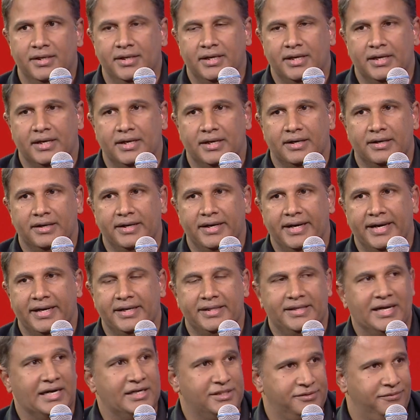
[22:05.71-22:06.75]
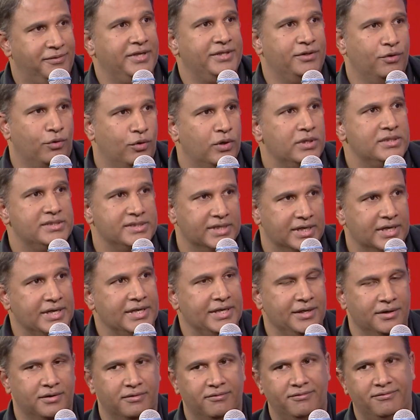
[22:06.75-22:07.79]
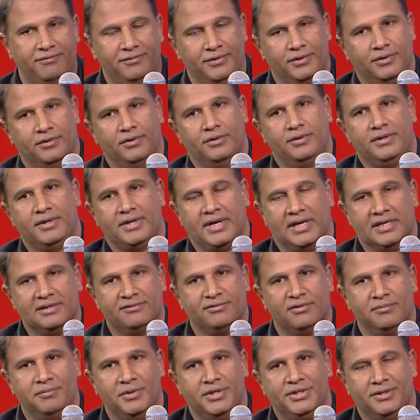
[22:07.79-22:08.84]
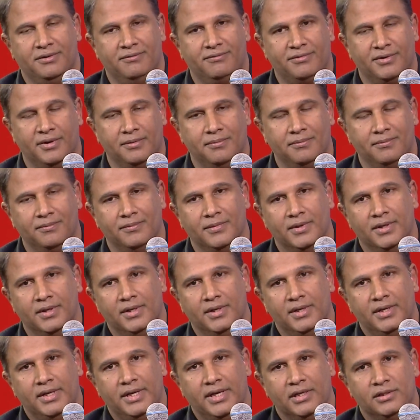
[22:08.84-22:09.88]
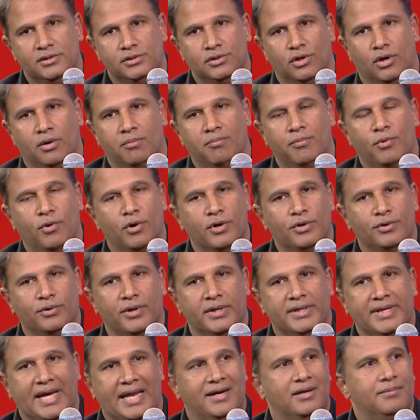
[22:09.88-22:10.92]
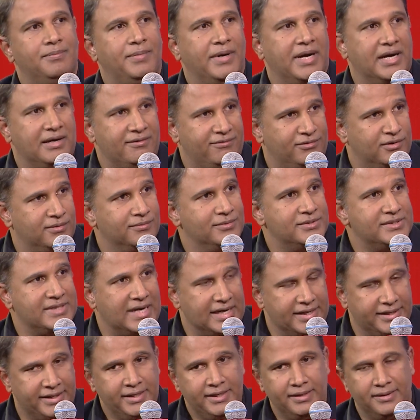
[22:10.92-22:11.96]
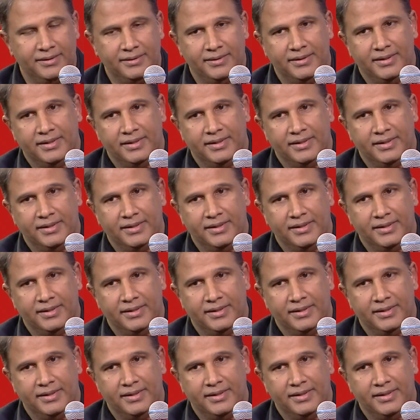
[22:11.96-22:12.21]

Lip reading: And that's where the whole journey of, transformation from a job board to a talent platform started.